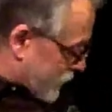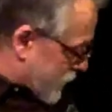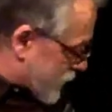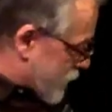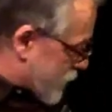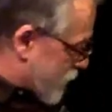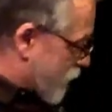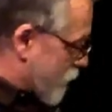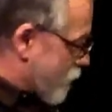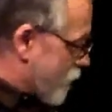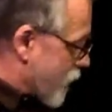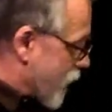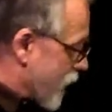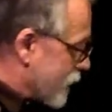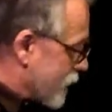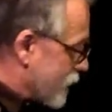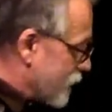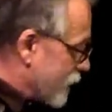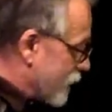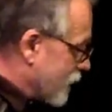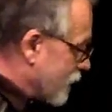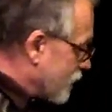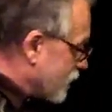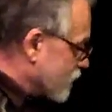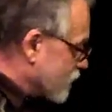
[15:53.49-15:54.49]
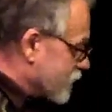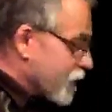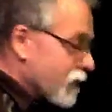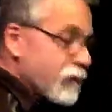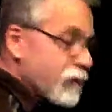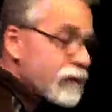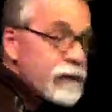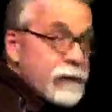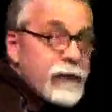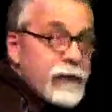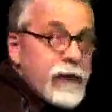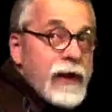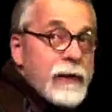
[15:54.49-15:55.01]
All right, let's start
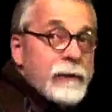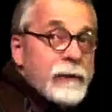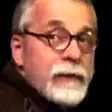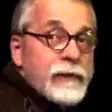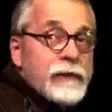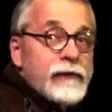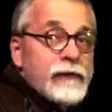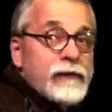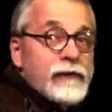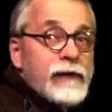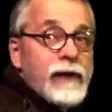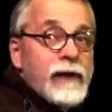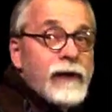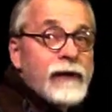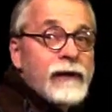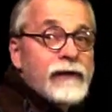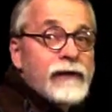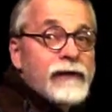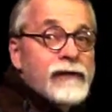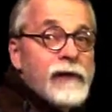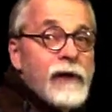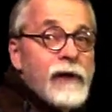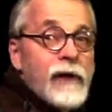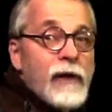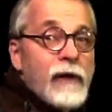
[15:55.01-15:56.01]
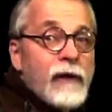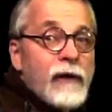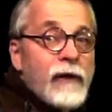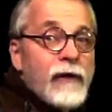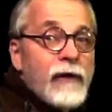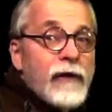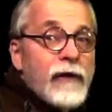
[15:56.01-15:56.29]
with the bright blues. Slow. You